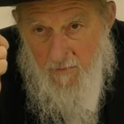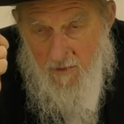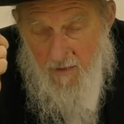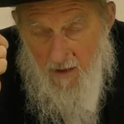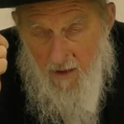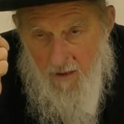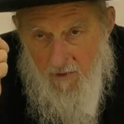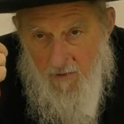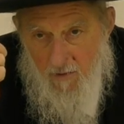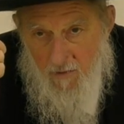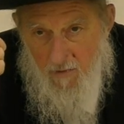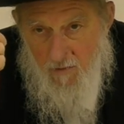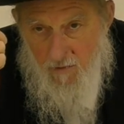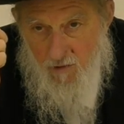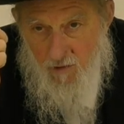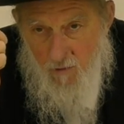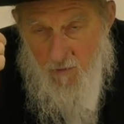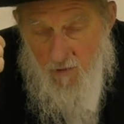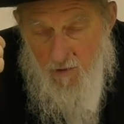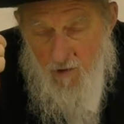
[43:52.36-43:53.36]
Dead
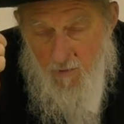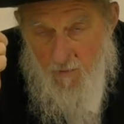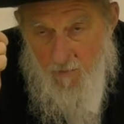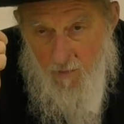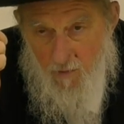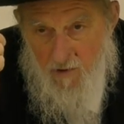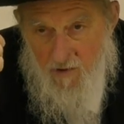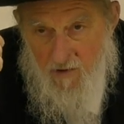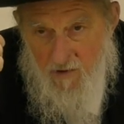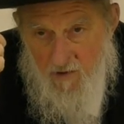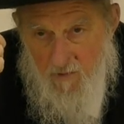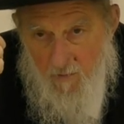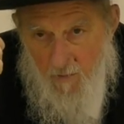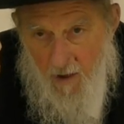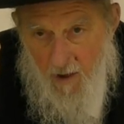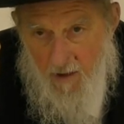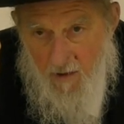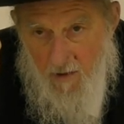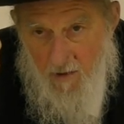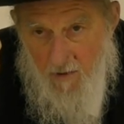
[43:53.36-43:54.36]
Jewish person's
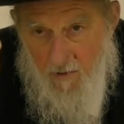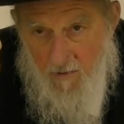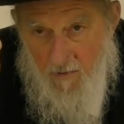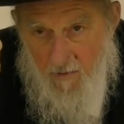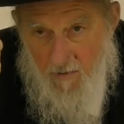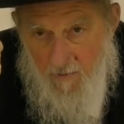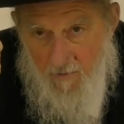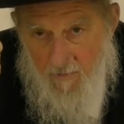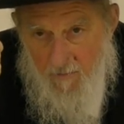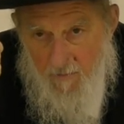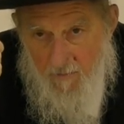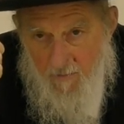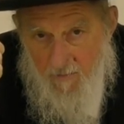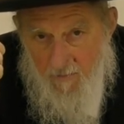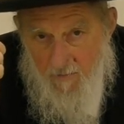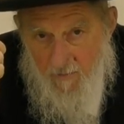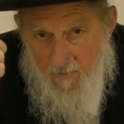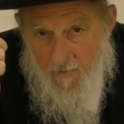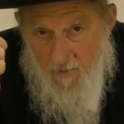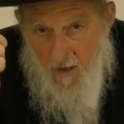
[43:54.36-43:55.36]
body.
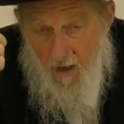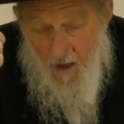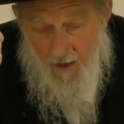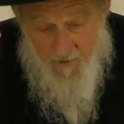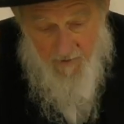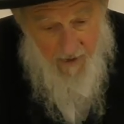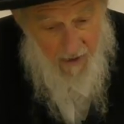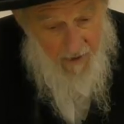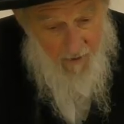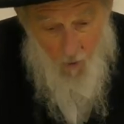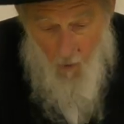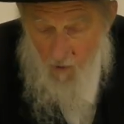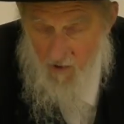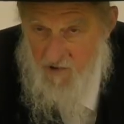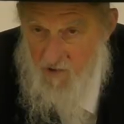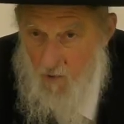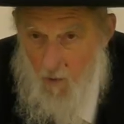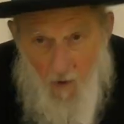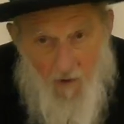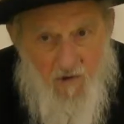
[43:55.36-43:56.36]
A dead
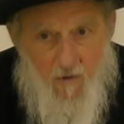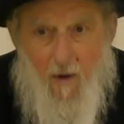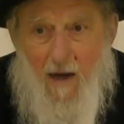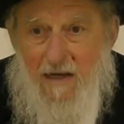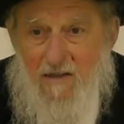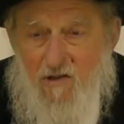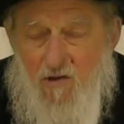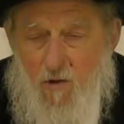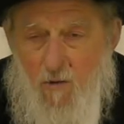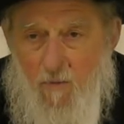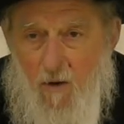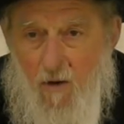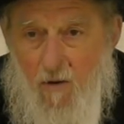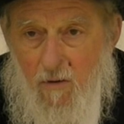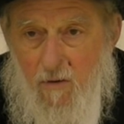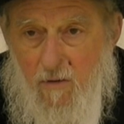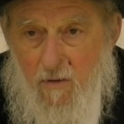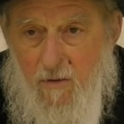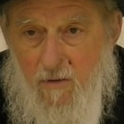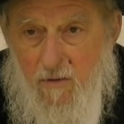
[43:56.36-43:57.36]
horse also has tuma.
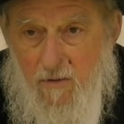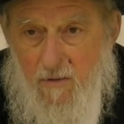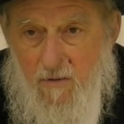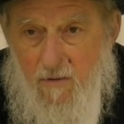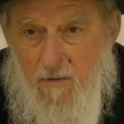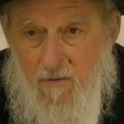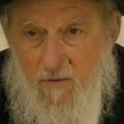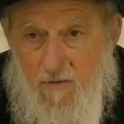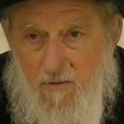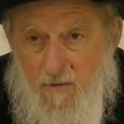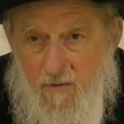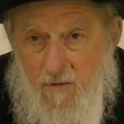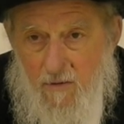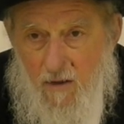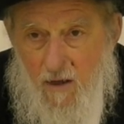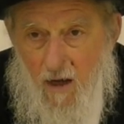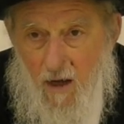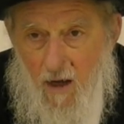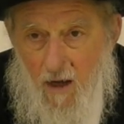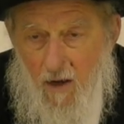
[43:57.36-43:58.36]
How come
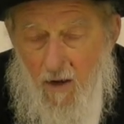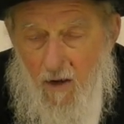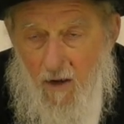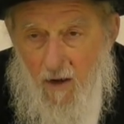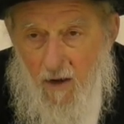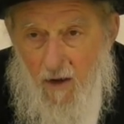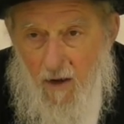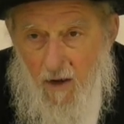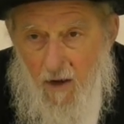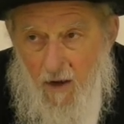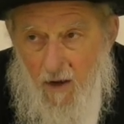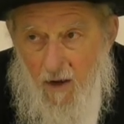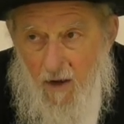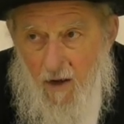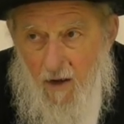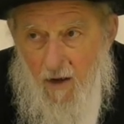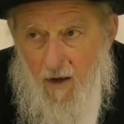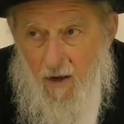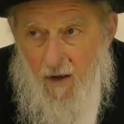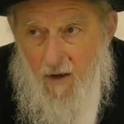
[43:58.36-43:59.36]
assurance is an ava
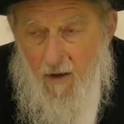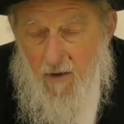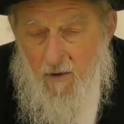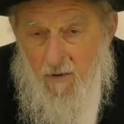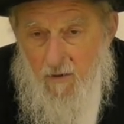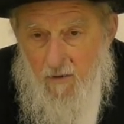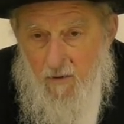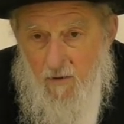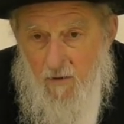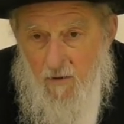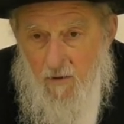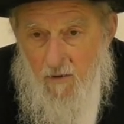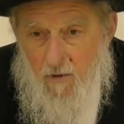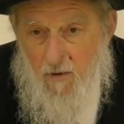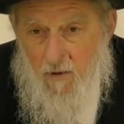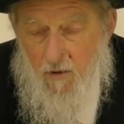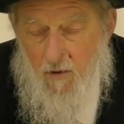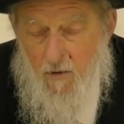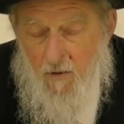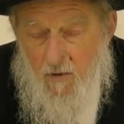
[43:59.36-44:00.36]
It's just a
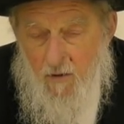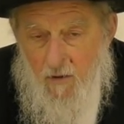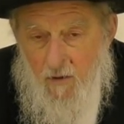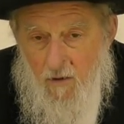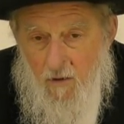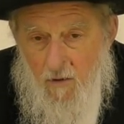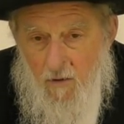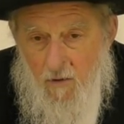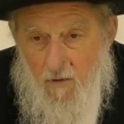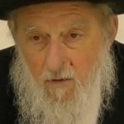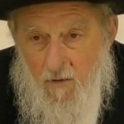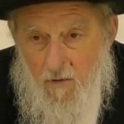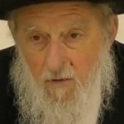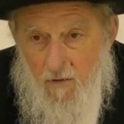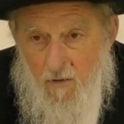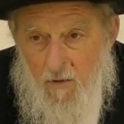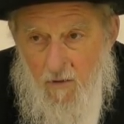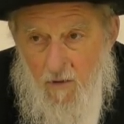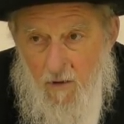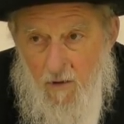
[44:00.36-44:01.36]
bug, but it's.
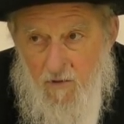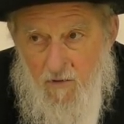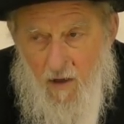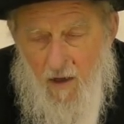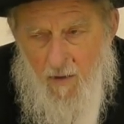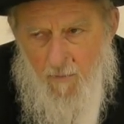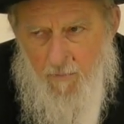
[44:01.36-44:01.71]
It's not a